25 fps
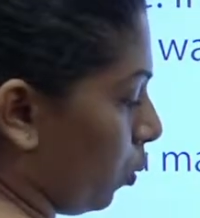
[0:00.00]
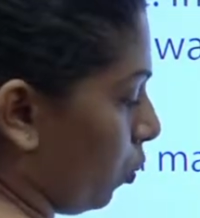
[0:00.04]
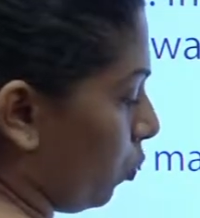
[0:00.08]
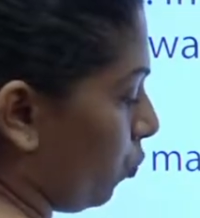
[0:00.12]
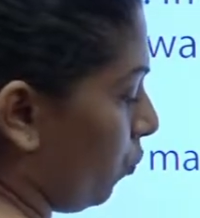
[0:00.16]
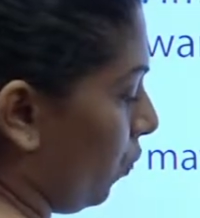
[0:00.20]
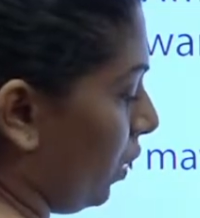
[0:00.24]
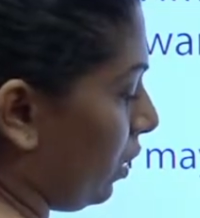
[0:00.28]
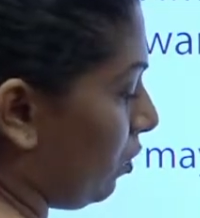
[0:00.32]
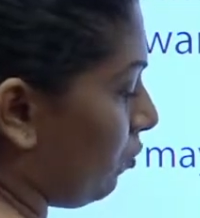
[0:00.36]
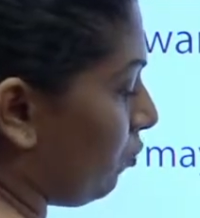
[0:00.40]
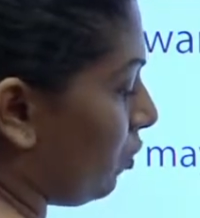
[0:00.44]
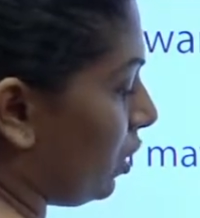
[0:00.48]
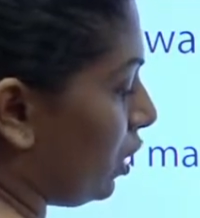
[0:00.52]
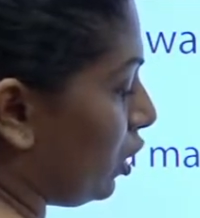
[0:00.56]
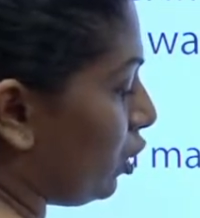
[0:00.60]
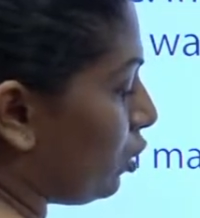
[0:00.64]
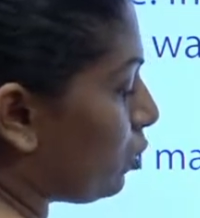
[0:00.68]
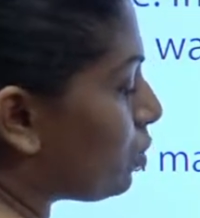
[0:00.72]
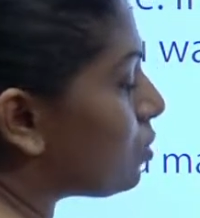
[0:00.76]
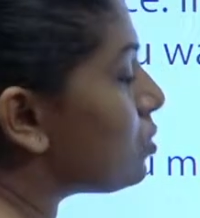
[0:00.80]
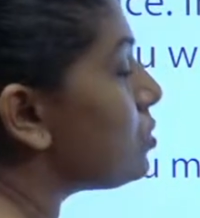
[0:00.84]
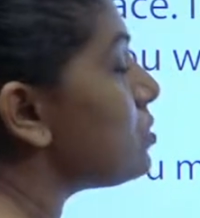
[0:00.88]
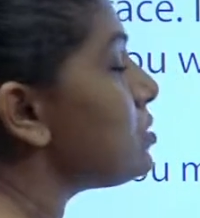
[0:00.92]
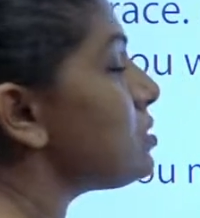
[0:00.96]
When we
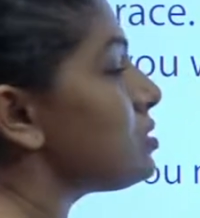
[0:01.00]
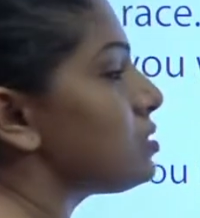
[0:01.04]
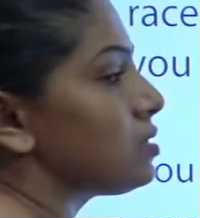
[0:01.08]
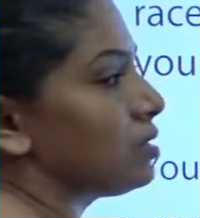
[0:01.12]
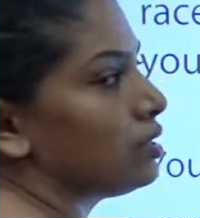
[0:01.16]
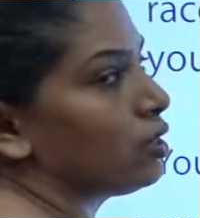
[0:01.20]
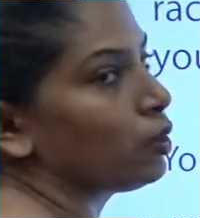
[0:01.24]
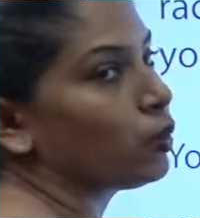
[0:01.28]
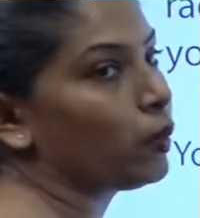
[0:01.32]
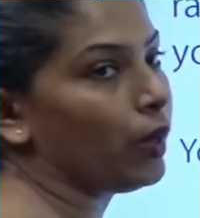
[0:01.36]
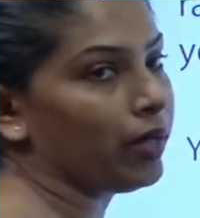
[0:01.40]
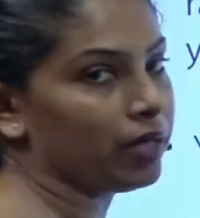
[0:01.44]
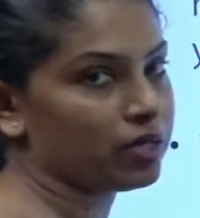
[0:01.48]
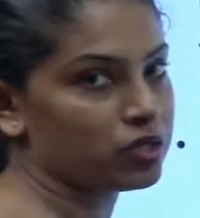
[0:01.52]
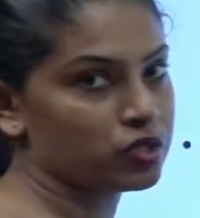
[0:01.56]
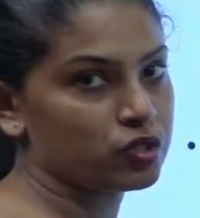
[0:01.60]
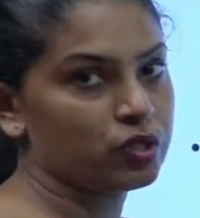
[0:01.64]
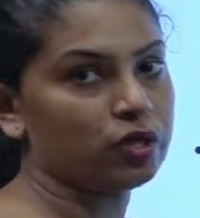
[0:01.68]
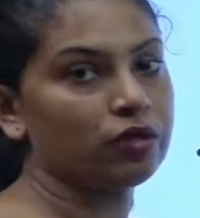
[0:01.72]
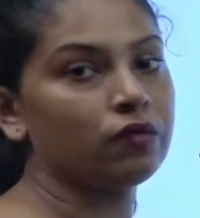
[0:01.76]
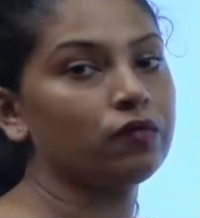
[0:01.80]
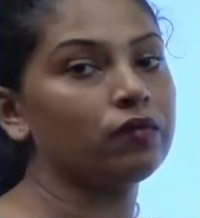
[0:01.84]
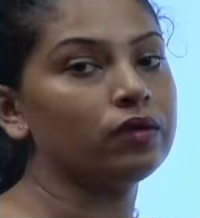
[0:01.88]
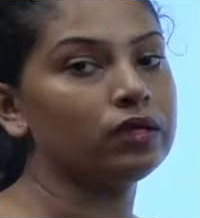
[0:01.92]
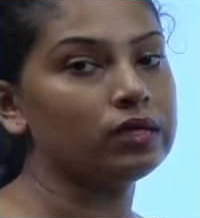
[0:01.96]
use the
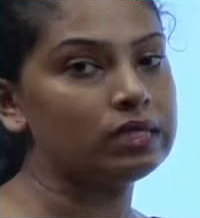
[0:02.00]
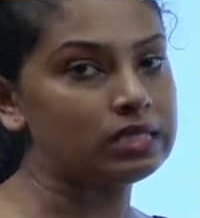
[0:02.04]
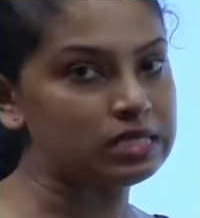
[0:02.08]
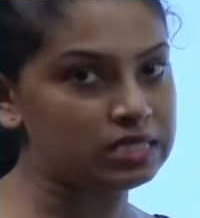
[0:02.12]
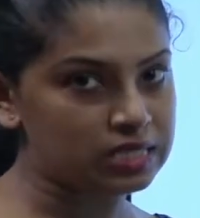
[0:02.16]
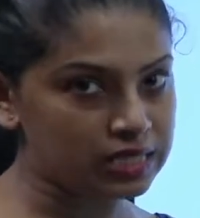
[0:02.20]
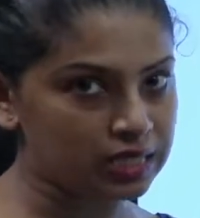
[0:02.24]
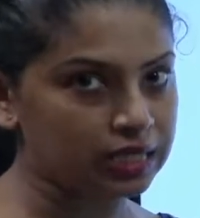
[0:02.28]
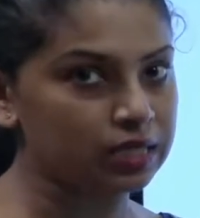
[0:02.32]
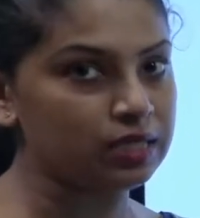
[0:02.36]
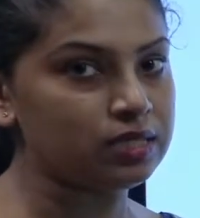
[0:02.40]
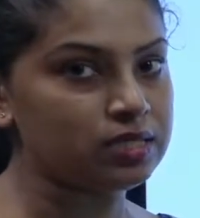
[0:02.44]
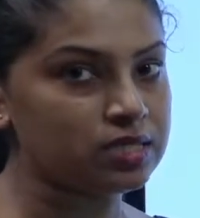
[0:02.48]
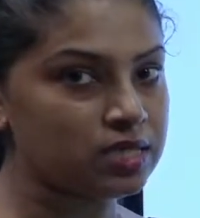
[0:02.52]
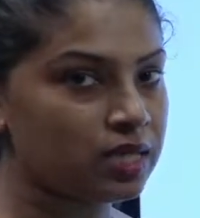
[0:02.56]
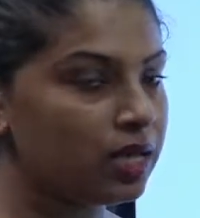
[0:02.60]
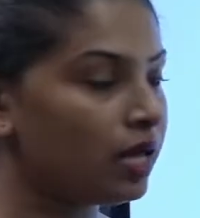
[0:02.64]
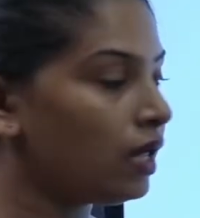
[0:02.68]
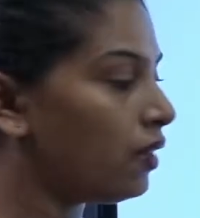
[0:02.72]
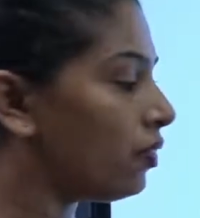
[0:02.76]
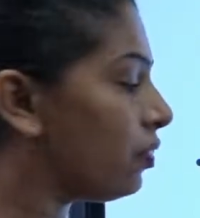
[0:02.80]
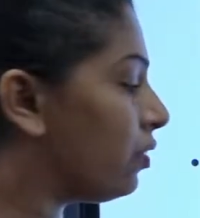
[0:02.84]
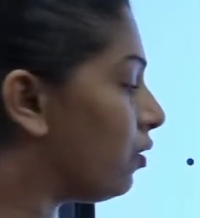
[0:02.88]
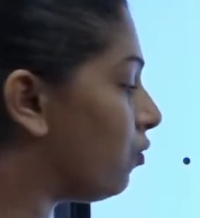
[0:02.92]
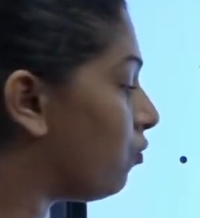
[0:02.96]
question word did,
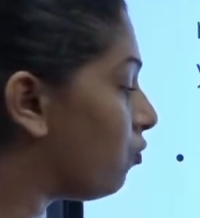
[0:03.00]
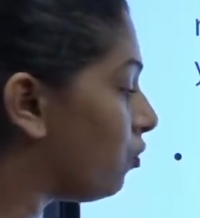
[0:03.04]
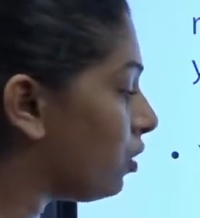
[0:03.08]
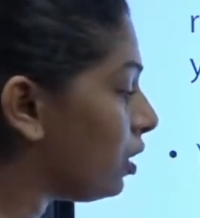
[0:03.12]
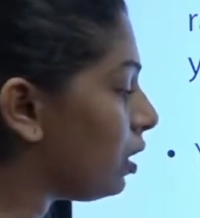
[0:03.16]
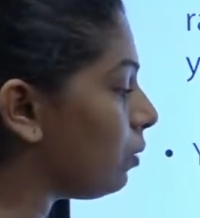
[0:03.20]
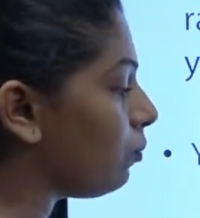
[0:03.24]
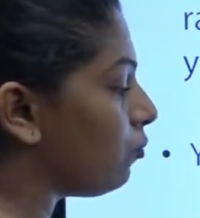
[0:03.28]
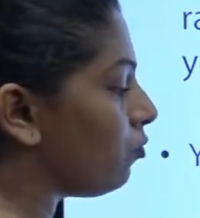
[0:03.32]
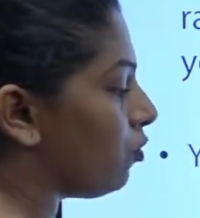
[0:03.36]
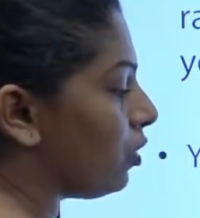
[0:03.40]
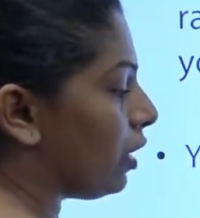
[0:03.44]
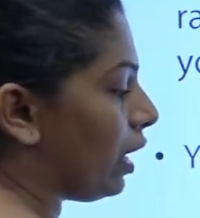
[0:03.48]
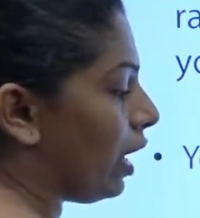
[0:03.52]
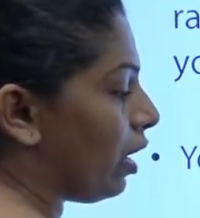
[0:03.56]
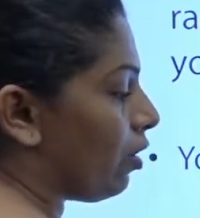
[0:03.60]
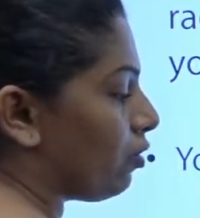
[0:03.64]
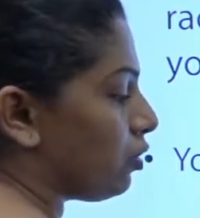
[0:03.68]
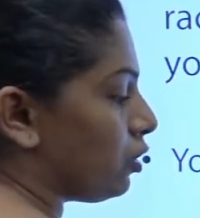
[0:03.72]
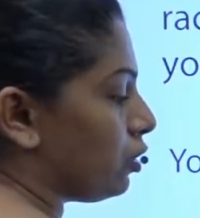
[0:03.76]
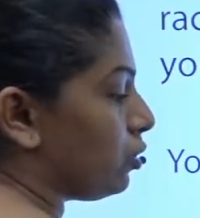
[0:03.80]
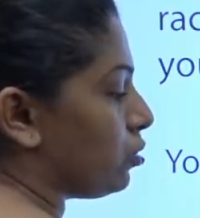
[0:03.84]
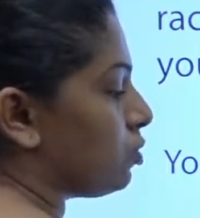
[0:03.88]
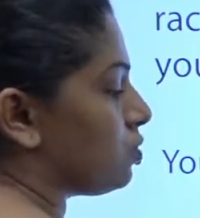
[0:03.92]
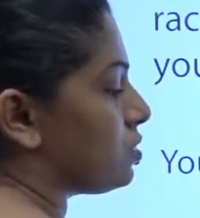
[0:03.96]
the verb we
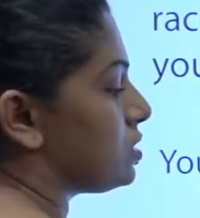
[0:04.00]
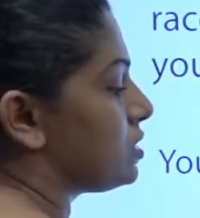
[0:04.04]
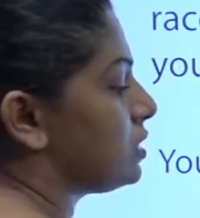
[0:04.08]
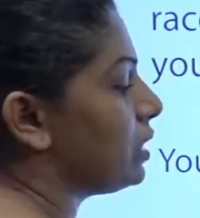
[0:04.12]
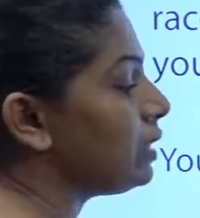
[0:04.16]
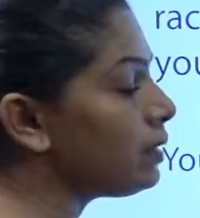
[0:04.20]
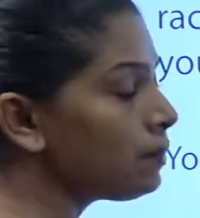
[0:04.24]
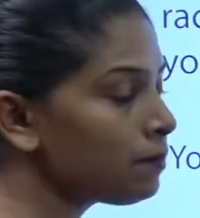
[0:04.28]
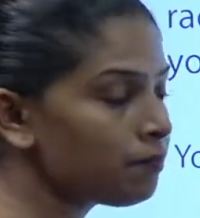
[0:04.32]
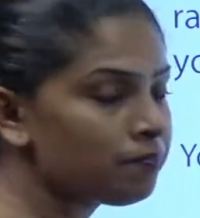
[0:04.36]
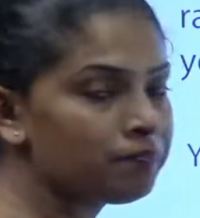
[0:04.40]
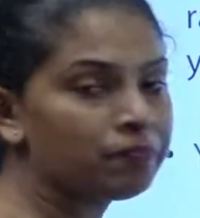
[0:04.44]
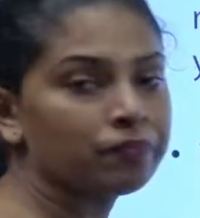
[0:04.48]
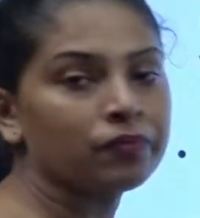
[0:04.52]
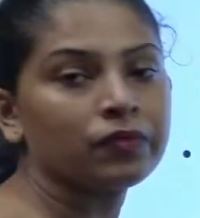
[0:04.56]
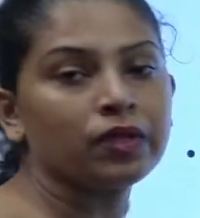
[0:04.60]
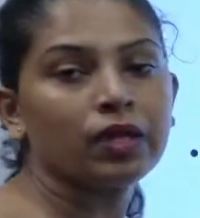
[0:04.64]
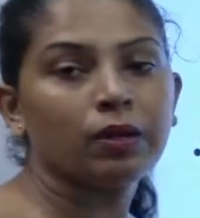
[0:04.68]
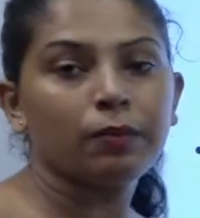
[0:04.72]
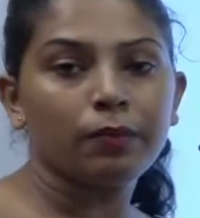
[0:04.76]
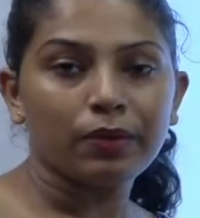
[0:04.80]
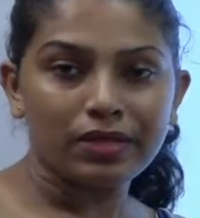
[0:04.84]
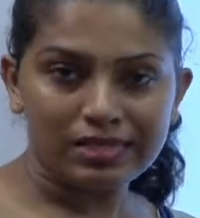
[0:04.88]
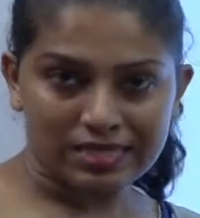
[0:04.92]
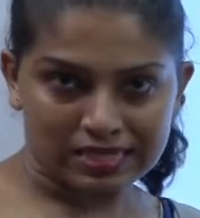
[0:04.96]
have to use in
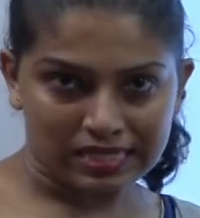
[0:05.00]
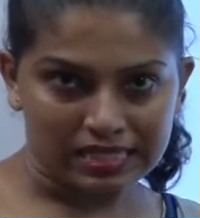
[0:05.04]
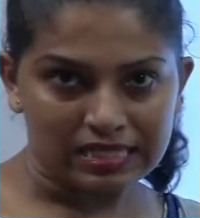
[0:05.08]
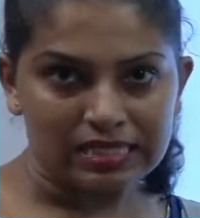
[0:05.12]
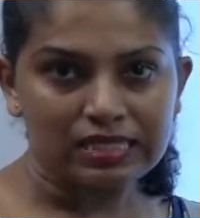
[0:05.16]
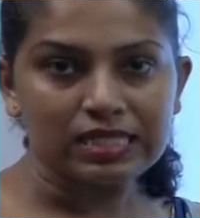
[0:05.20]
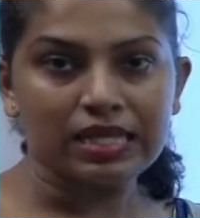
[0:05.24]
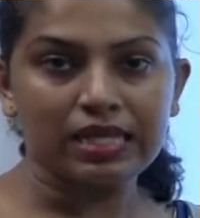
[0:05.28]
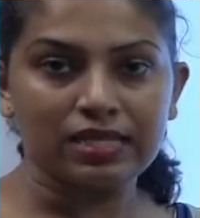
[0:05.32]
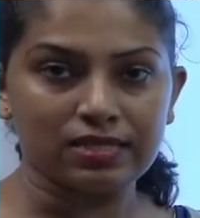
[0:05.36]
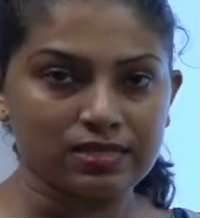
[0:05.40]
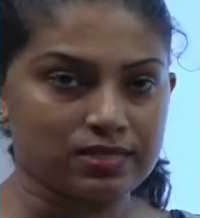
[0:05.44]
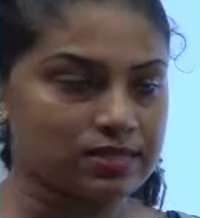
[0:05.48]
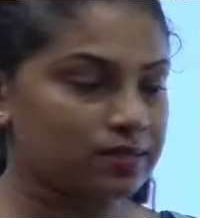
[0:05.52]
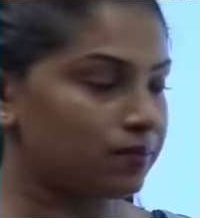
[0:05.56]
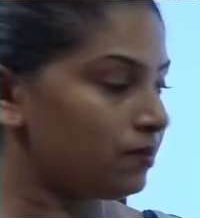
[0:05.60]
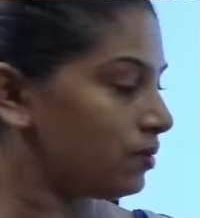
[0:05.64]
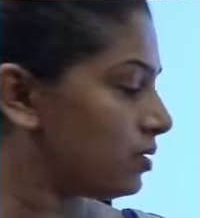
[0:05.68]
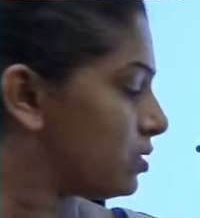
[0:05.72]
present tense.